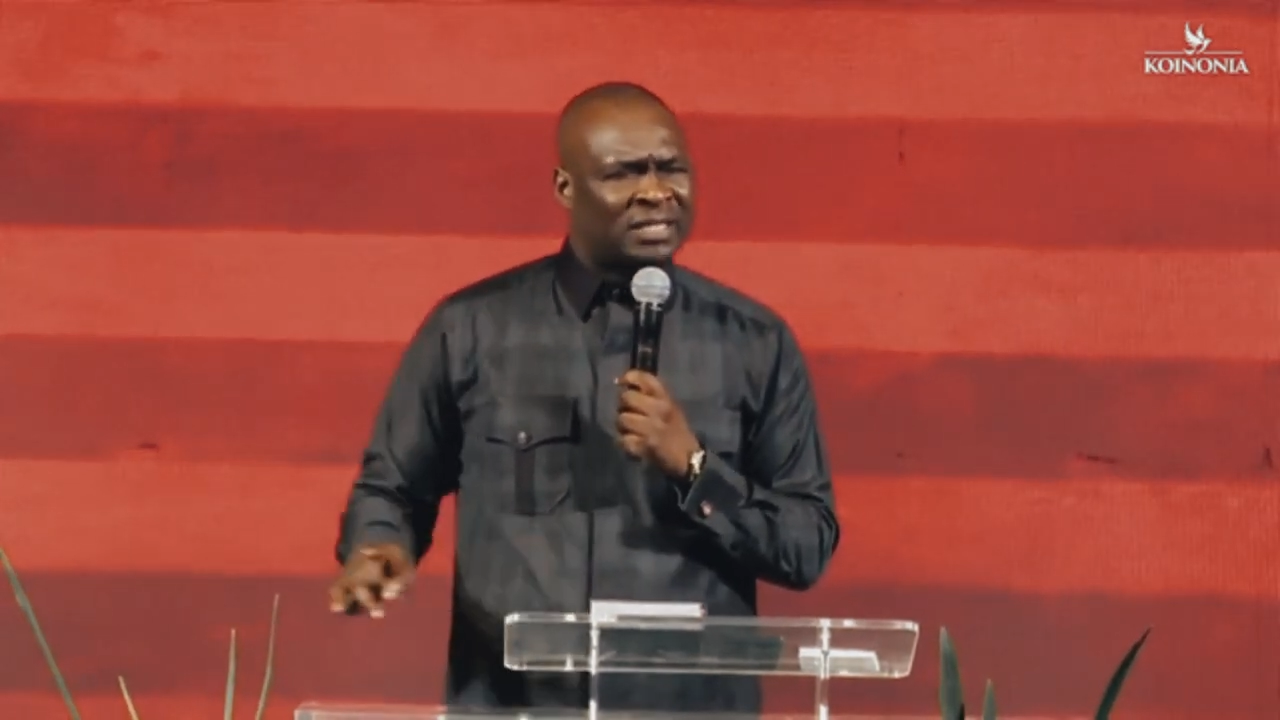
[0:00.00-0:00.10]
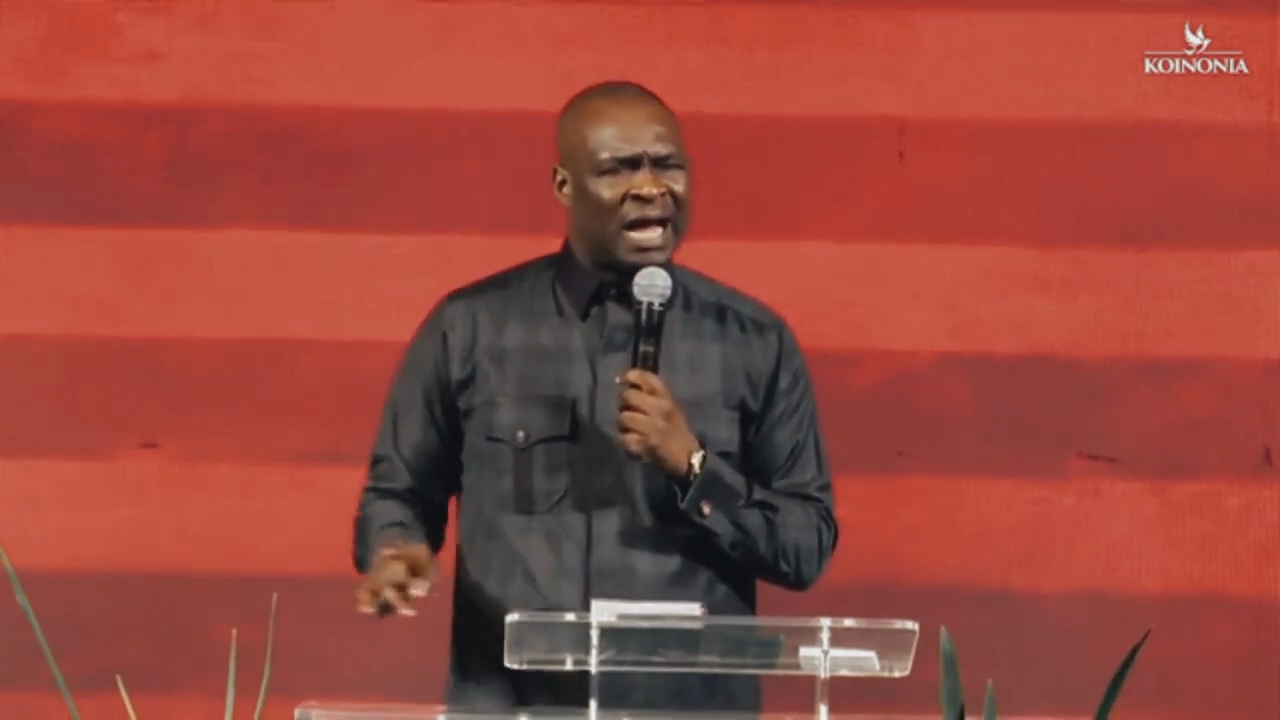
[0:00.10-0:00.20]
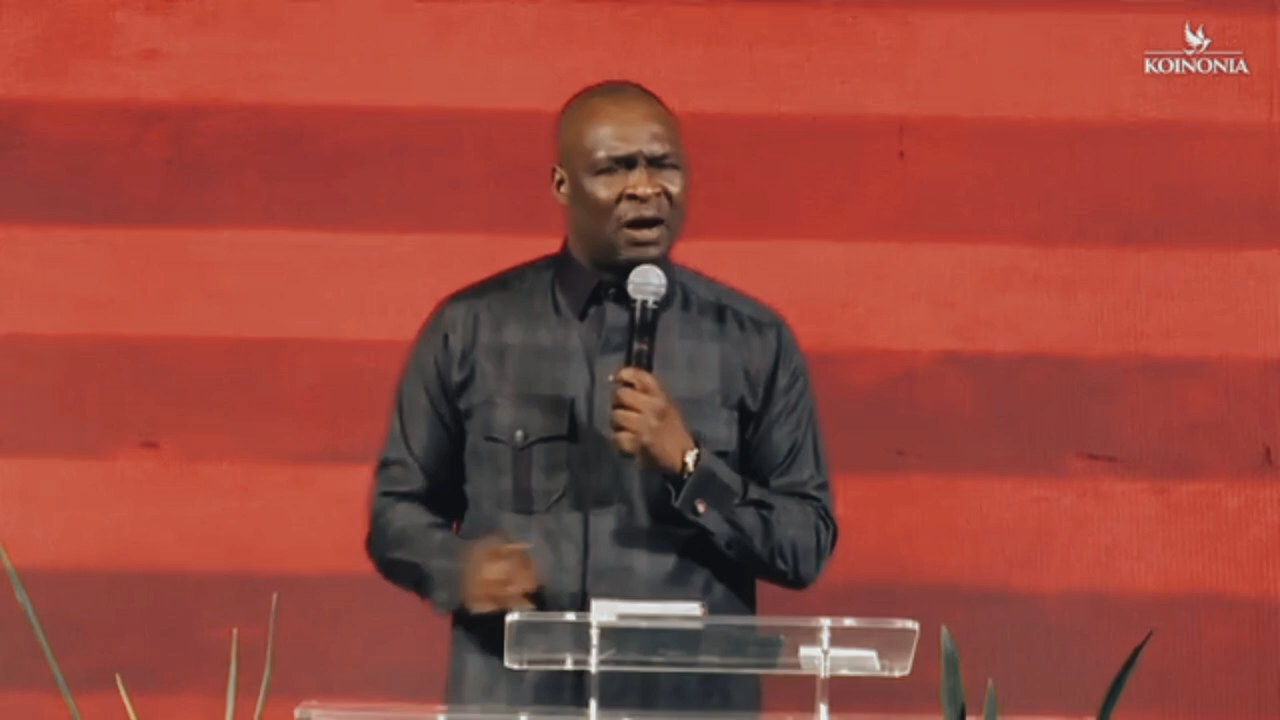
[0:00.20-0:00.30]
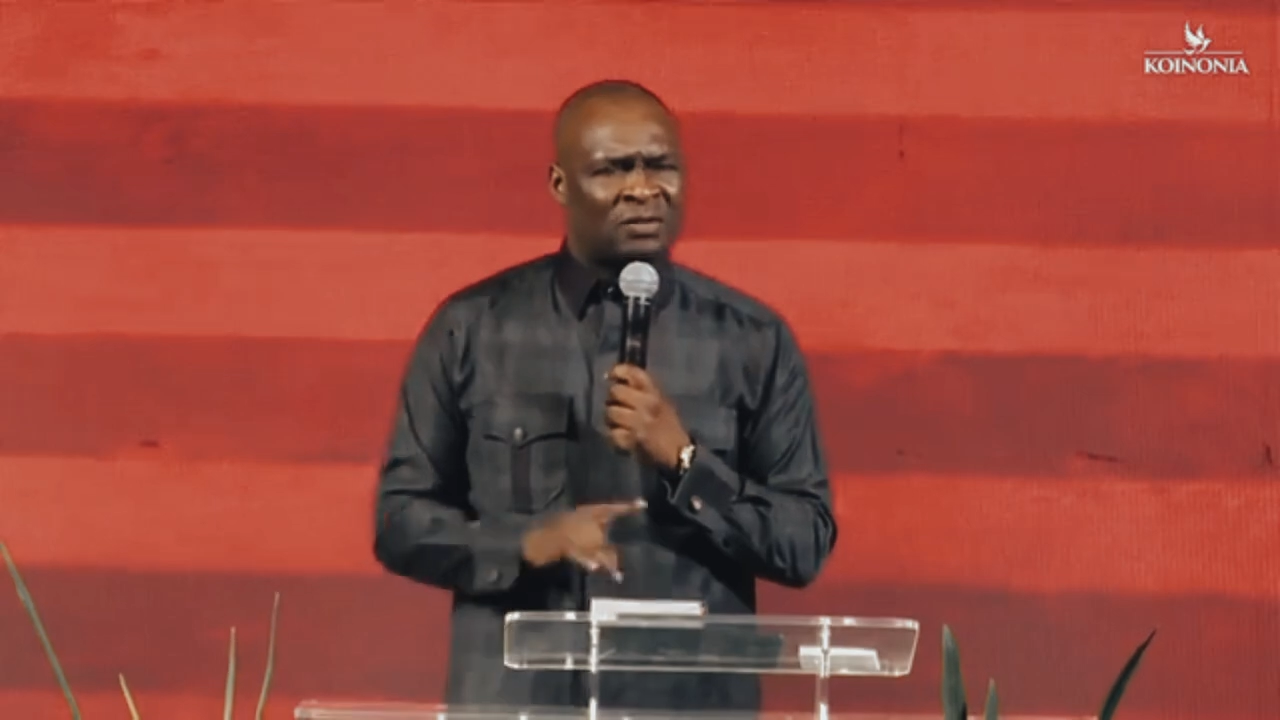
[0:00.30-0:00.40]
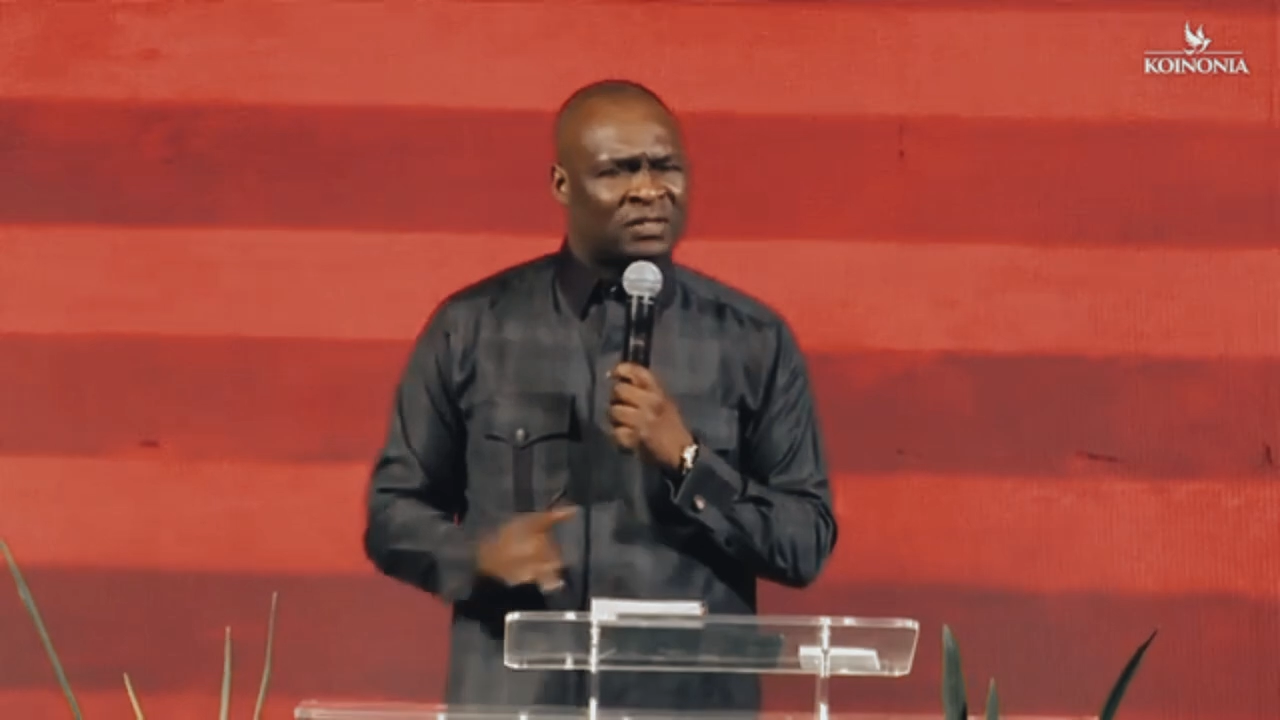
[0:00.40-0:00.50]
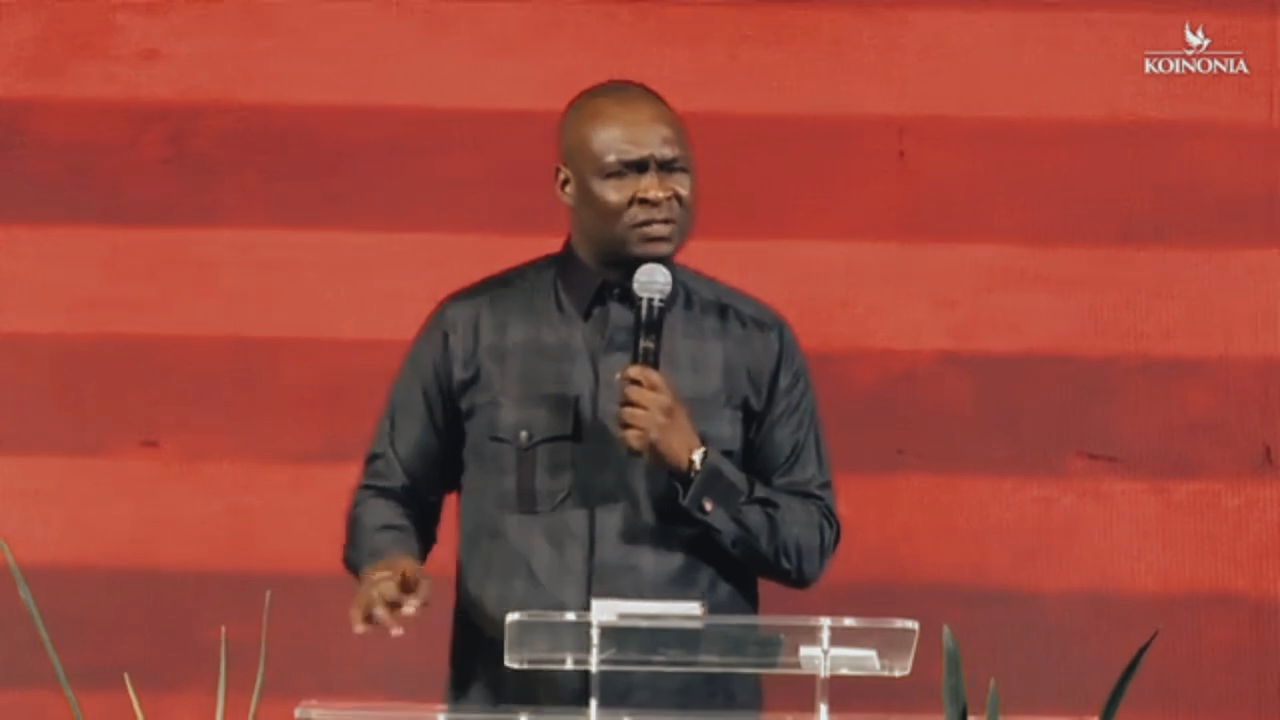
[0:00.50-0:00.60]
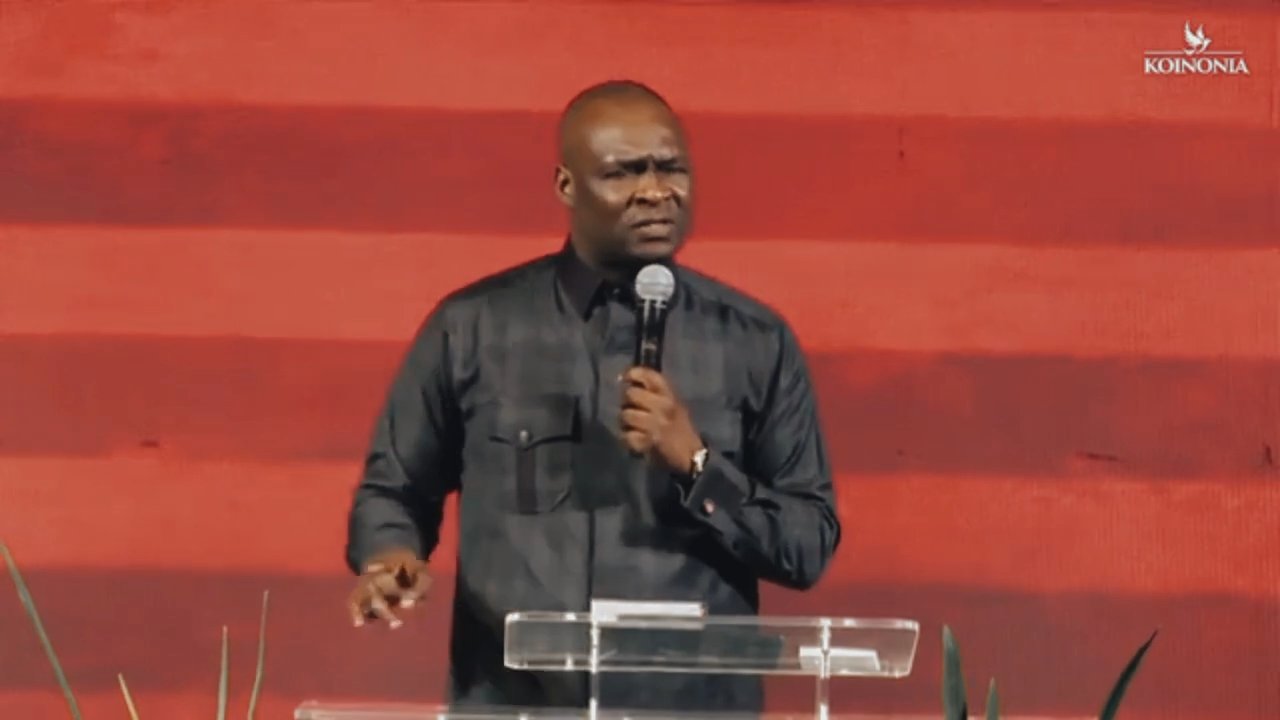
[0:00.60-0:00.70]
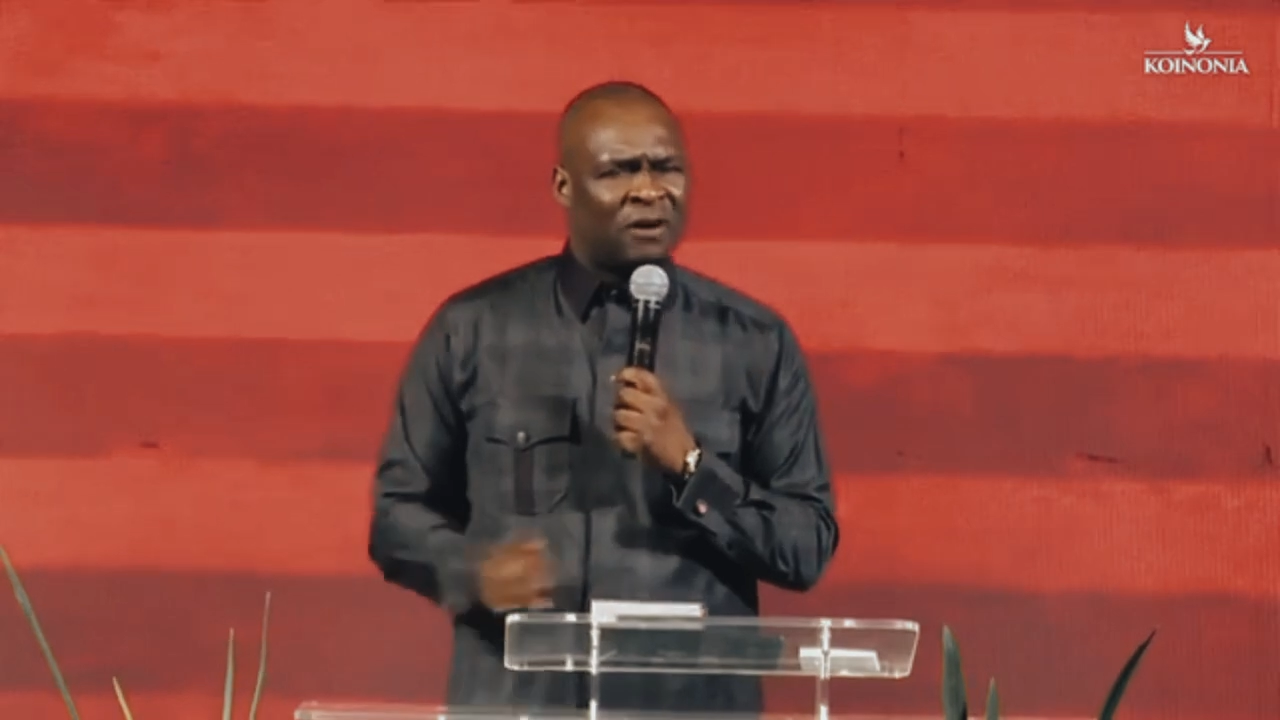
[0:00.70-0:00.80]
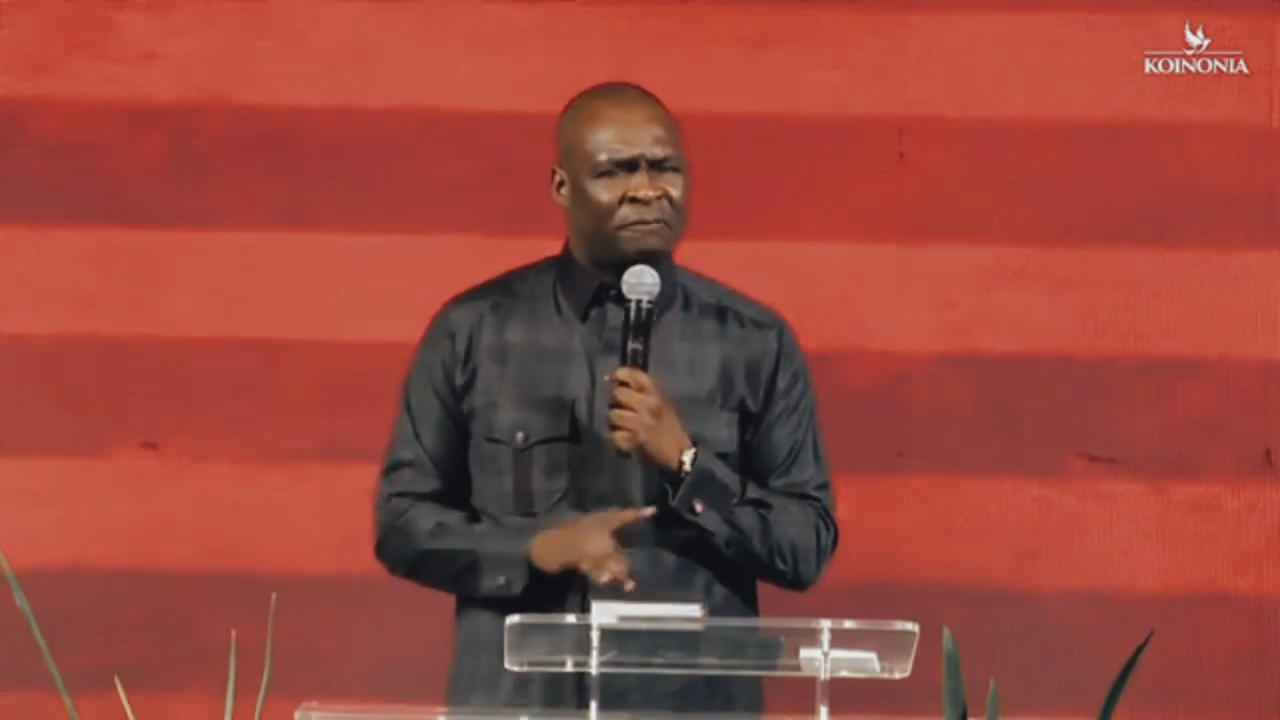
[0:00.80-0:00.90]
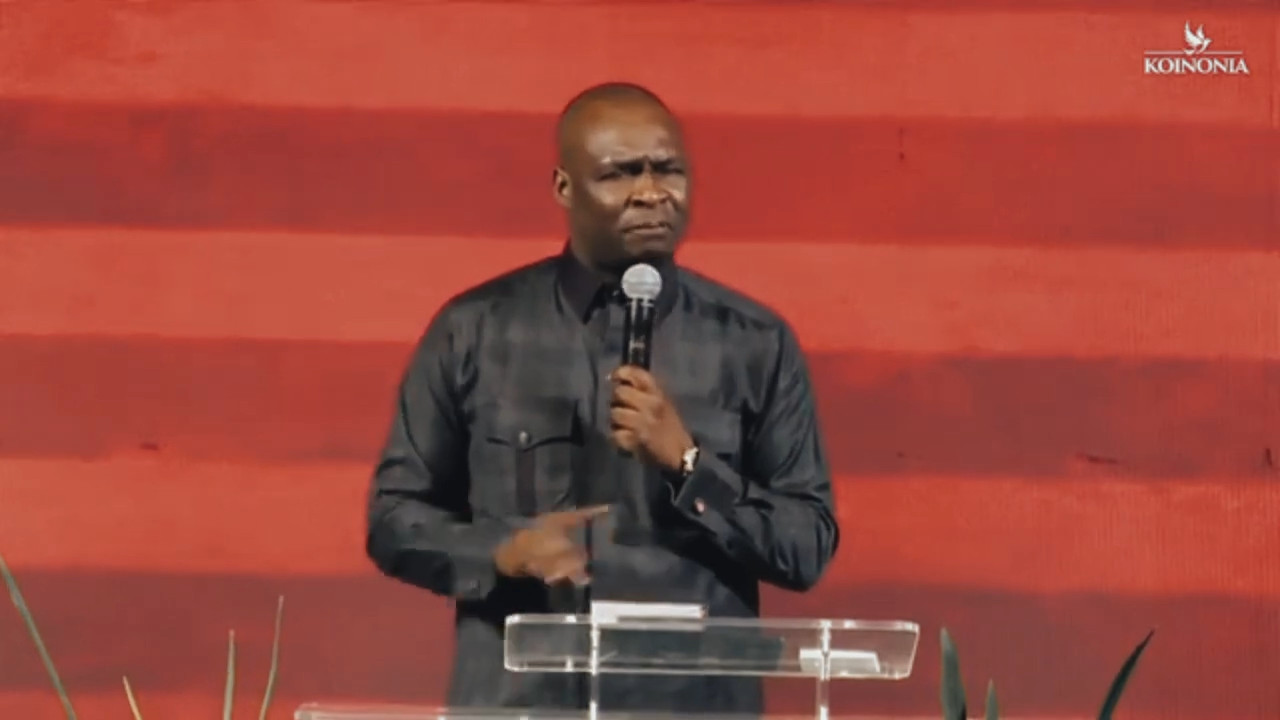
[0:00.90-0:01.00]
thousands of